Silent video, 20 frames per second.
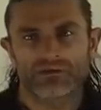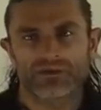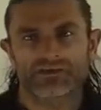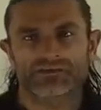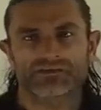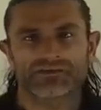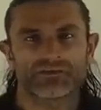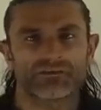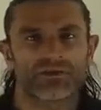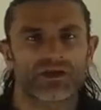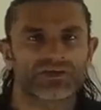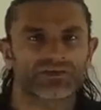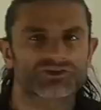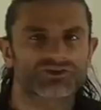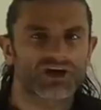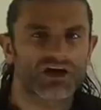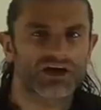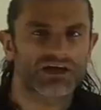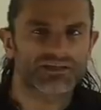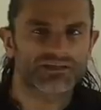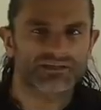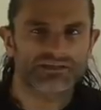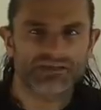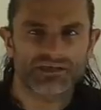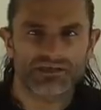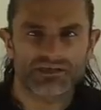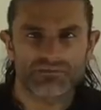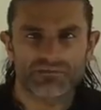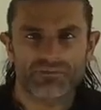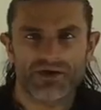They seem like giants
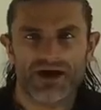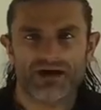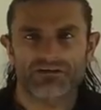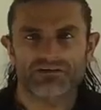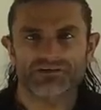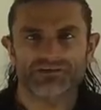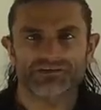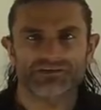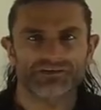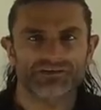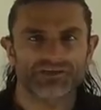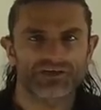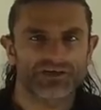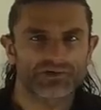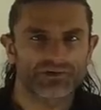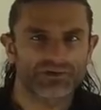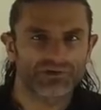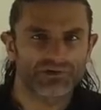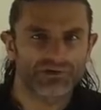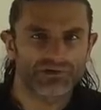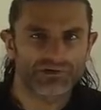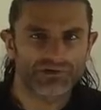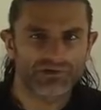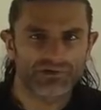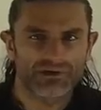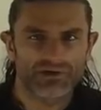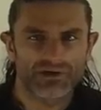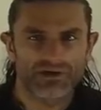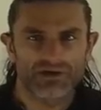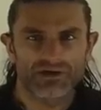in comparison to you,
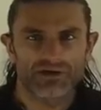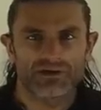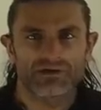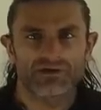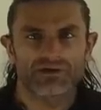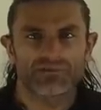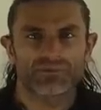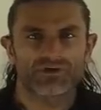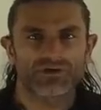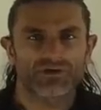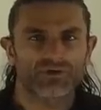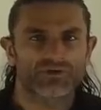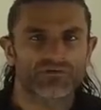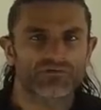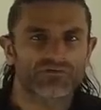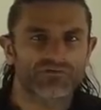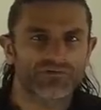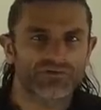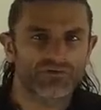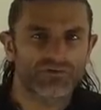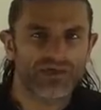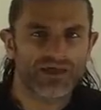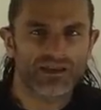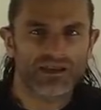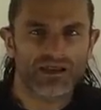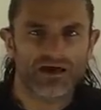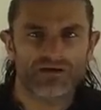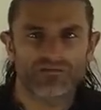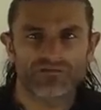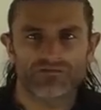but you can feel their
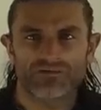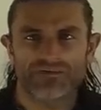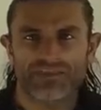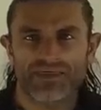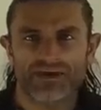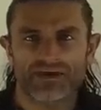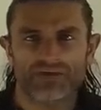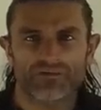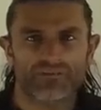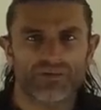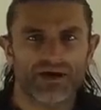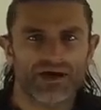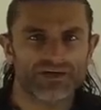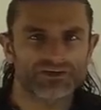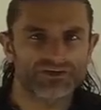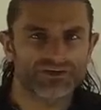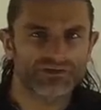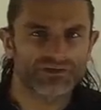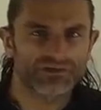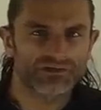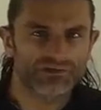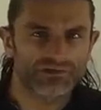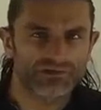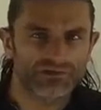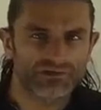love and their compassion